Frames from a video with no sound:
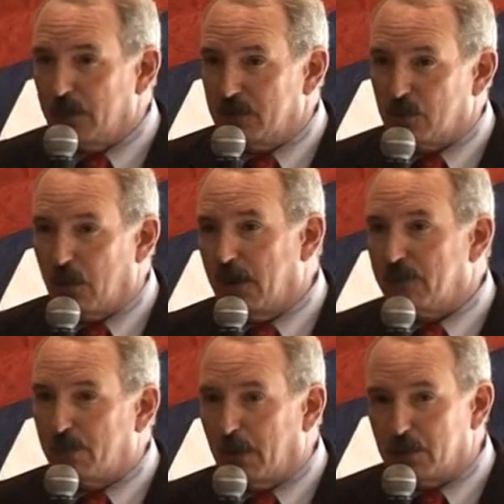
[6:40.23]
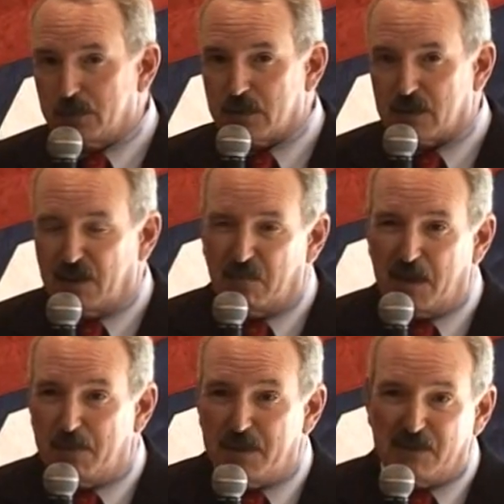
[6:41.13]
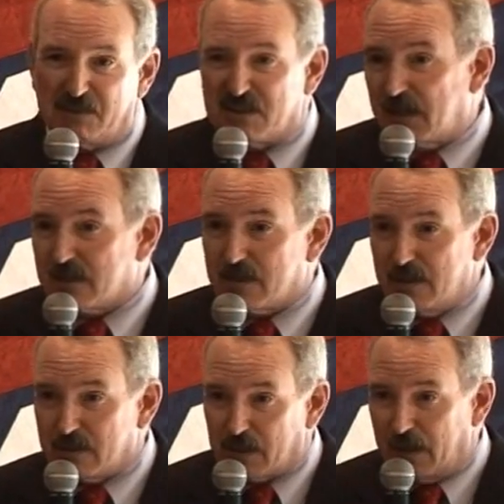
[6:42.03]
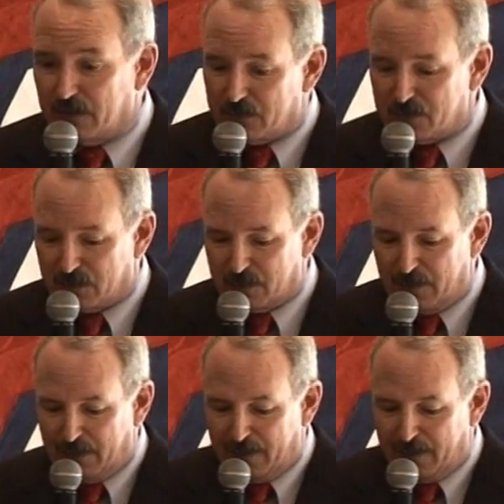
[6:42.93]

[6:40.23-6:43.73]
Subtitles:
when 12 boats and maybe 60 sailors